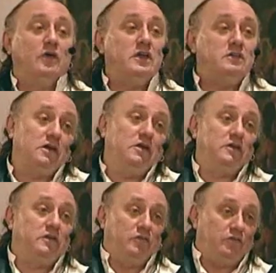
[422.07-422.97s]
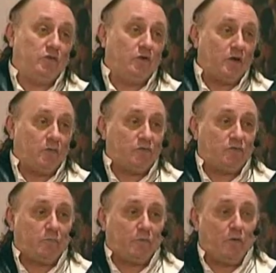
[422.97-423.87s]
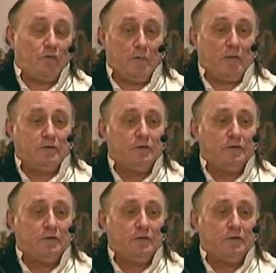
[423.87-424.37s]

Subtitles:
India to teach neurolinguistic programming.